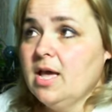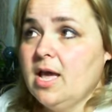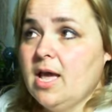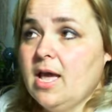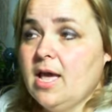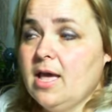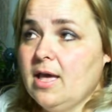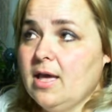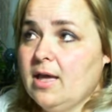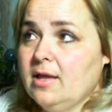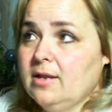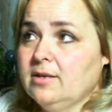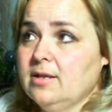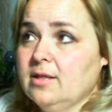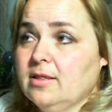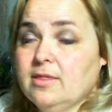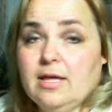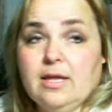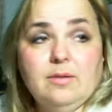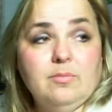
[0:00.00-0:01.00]
and
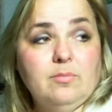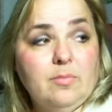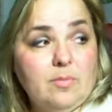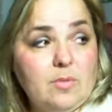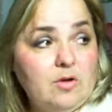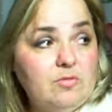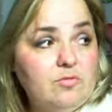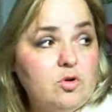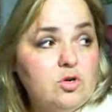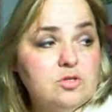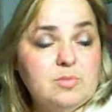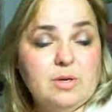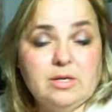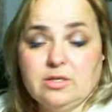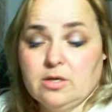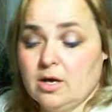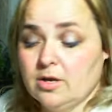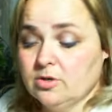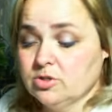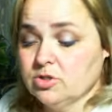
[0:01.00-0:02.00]
then of course my
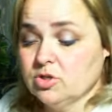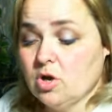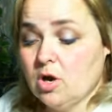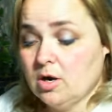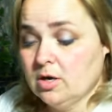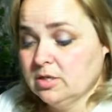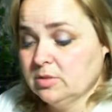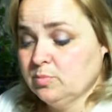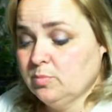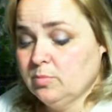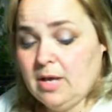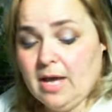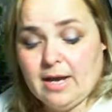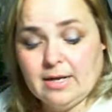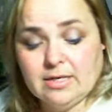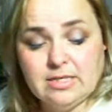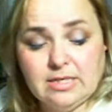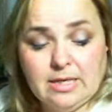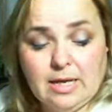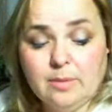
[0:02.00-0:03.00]
daughter's car is
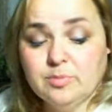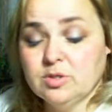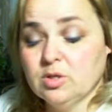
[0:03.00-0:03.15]
acting up,